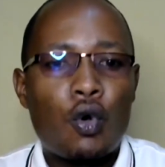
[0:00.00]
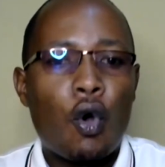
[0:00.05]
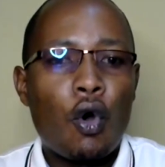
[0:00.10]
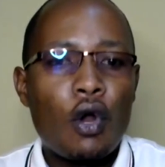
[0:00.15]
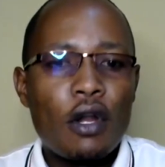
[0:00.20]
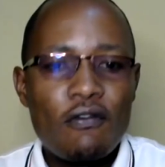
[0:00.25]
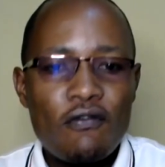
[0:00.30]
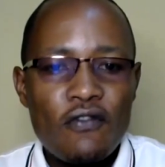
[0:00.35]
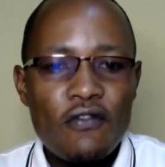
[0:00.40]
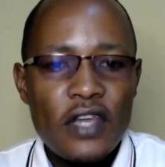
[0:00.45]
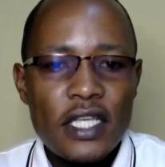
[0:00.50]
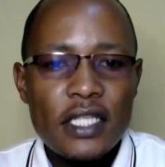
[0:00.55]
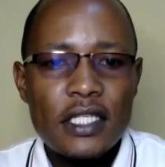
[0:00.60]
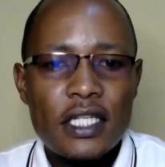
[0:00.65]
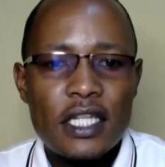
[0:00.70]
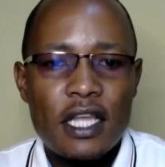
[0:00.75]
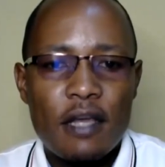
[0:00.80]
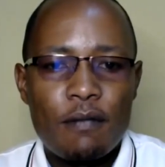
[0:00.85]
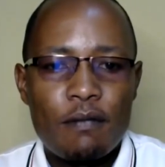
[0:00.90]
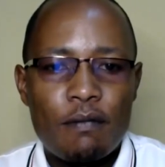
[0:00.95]

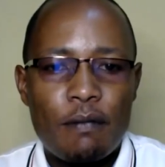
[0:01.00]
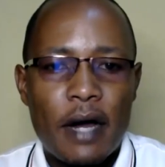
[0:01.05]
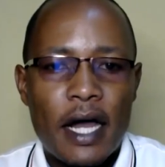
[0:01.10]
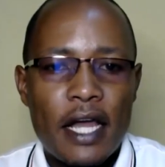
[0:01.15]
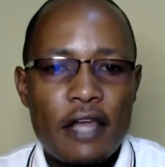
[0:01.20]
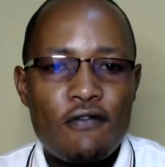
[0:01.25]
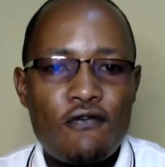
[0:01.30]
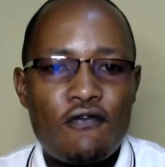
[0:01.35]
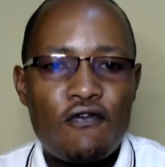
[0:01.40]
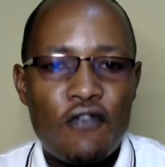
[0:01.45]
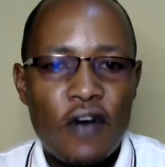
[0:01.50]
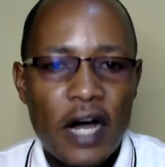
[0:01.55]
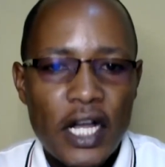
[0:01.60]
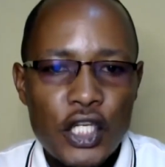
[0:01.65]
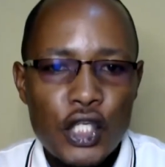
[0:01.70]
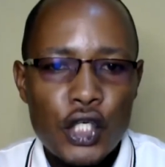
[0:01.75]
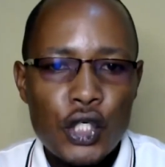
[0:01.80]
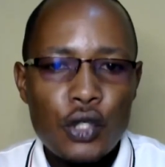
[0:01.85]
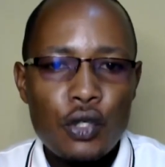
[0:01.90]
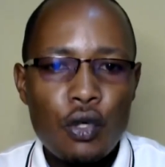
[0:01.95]
convince them by
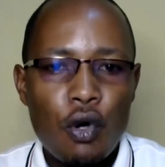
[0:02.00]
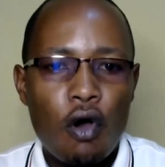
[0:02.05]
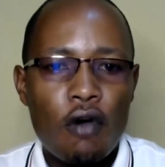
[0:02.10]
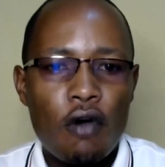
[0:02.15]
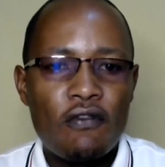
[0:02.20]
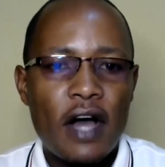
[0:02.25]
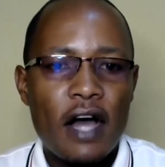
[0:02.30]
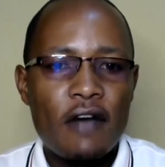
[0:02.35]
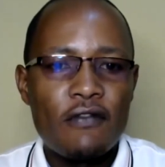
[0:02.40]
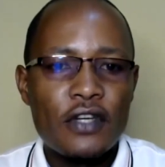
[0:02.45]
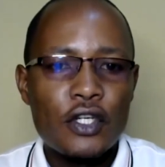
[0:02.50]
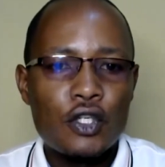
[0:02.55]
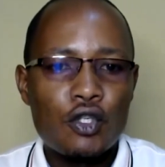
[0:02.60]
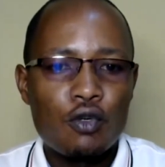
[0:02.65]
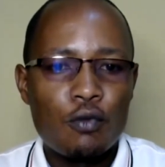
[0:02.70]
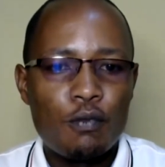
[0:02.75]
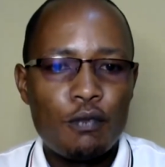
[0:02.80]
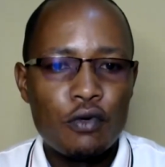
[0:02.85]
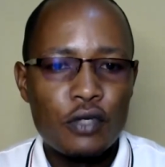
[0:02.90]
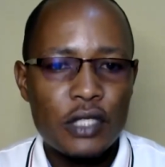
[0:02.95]
virtue of having
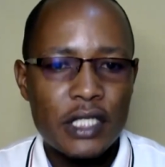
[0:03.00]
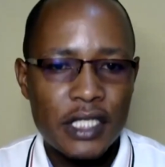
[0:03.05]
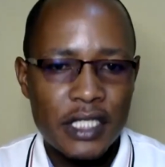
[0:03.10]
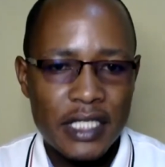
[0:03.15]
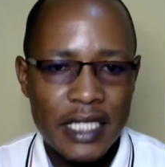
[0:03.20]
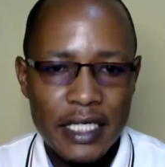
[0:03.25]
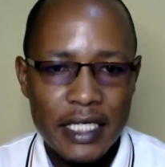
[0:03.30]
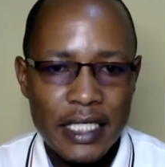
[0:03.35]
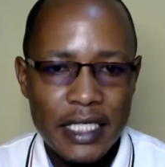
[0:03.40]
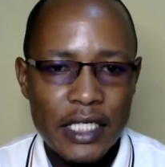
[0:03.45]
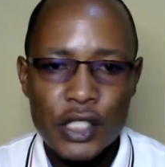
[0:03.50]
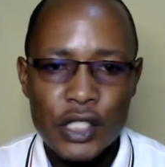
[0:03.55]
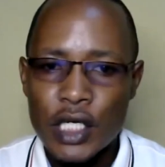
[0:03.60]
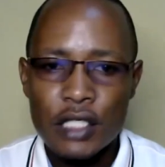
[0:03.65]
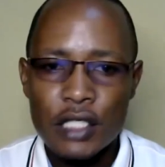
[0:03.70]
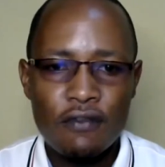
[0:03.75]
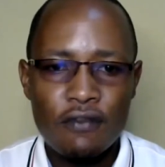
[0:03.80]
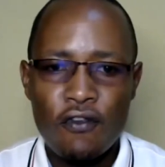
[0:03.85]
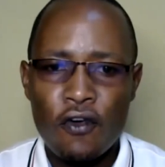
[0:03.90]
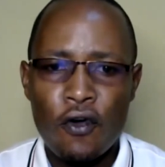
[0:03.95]
to put
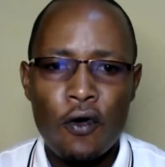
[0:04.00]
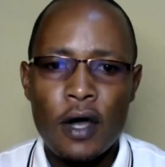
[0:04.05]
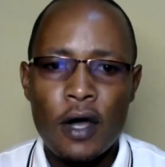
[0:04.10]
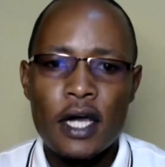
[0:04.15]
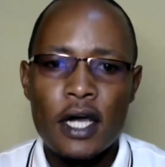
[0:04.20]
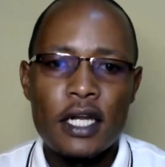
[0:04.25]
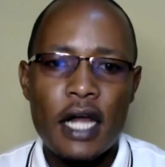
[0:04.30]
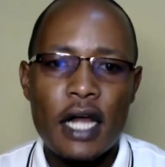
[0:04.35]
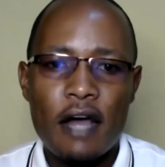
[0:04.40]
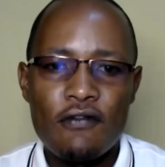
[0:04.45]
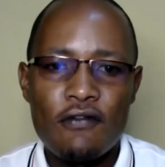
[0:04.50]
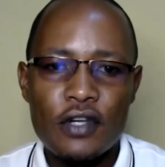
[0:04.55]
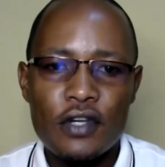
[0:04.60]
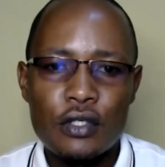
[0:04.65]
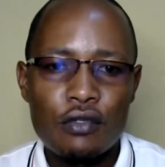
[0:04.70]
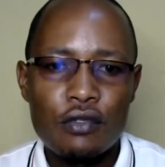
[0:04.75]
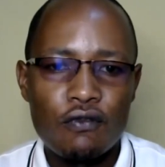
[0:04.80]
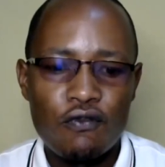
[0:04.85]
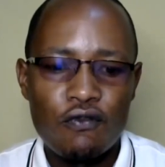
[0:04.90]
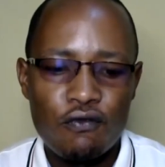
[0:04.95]
statistics forward,
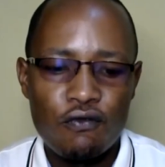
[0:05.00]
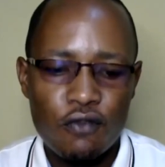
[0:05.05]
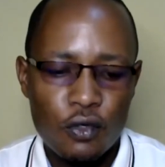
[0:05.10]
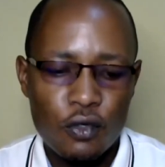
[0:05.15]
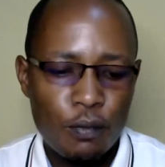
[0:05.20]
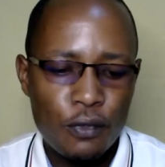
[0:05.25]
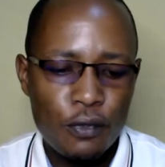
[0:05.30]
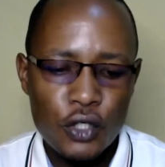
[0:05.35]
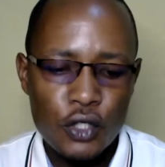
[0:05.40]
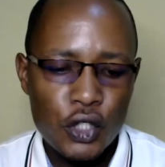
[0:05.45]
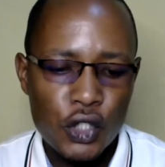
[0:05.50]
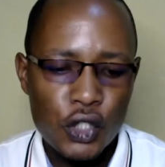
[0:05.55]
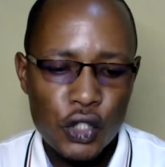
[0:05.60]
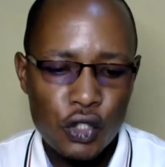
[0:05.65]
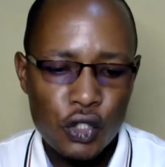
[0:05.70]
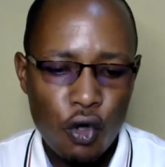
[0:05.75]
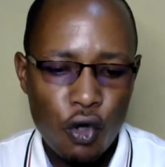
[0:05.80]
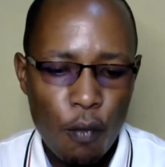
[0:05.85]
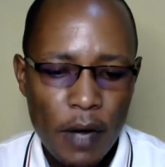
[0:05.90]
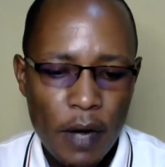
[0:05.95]
having to put
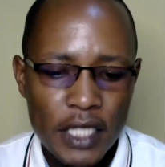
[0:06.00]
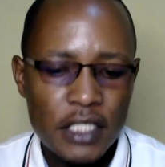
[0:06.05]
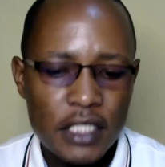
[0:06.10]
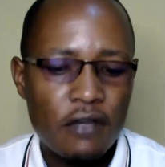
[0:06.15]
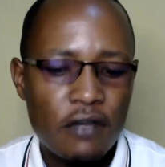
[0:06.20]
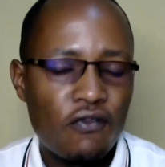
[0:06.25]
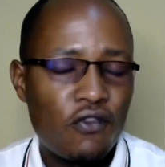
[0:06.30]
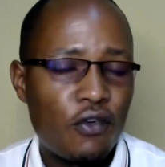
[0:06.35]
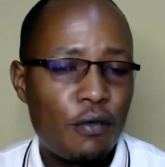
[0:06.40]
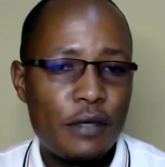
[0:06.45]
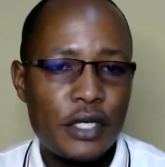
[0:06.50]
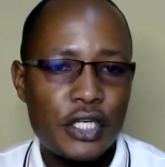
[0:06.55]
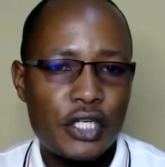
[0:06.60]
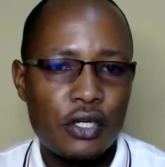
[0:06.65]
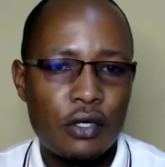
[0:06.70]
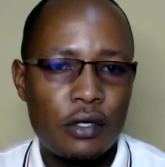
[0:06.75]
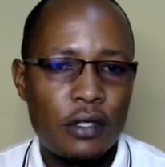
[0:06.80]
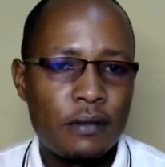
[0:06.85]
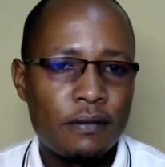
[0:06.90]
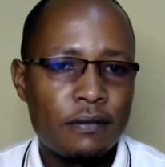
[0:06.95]
so much
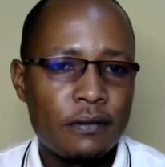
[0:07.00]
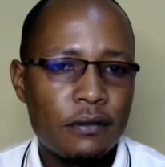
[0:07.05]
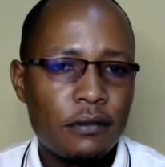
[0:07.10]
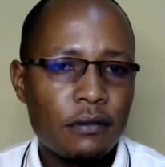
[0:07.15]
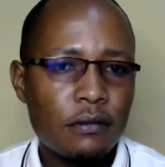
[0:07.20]
information.